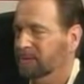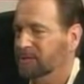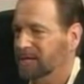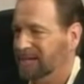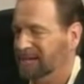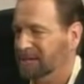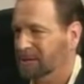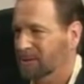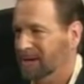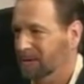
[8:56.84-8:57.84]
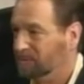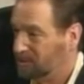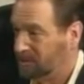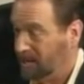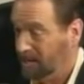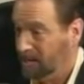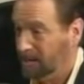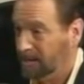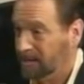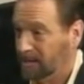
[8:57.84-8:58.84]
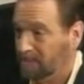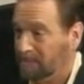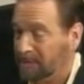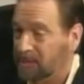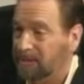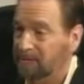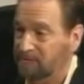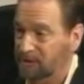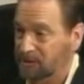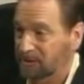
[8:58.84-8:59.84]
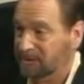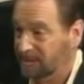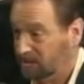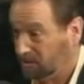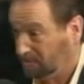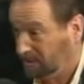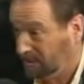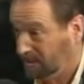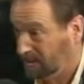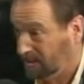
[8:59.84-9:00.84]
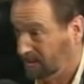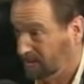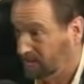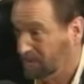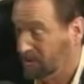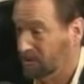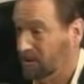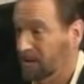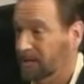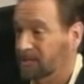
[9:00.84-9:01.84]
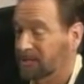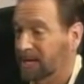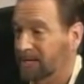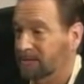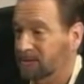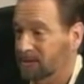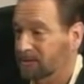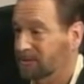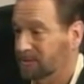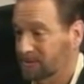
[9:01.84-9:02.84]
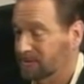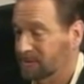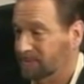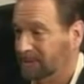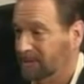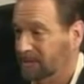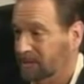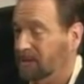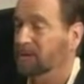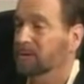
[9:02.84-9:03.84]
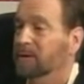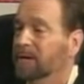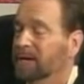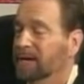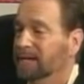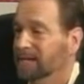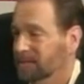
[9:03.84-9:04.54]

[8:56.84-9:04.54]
was dedicated to karate, which is a mental and physical discipline. It's a martial art. It's not just something that you do. And yet at